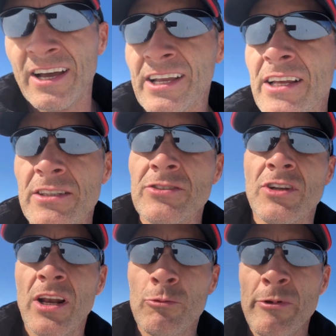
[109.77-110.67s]
I got this
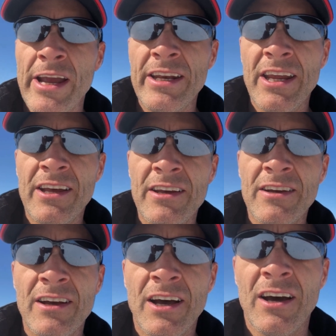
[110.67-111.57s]
little red
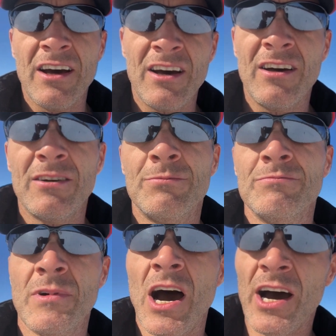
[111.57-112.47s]

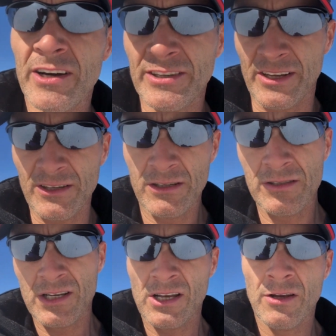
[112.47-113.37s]
Honda
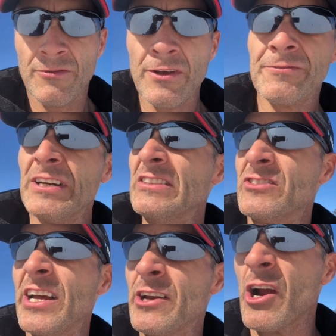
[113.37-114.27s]
50
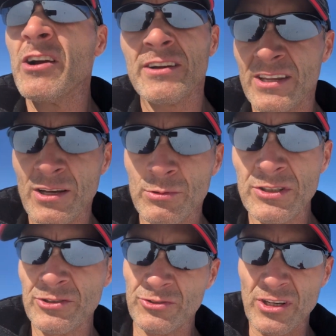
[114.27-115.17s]
ZR, I think it was,
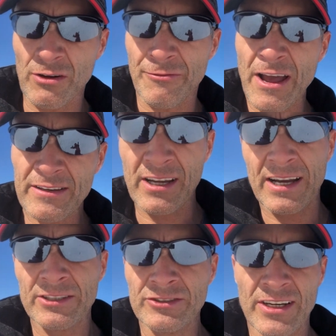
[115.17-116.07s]
those little fat
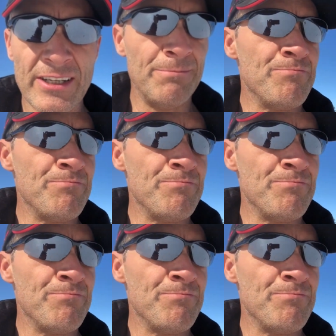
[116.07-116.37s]
tires on it.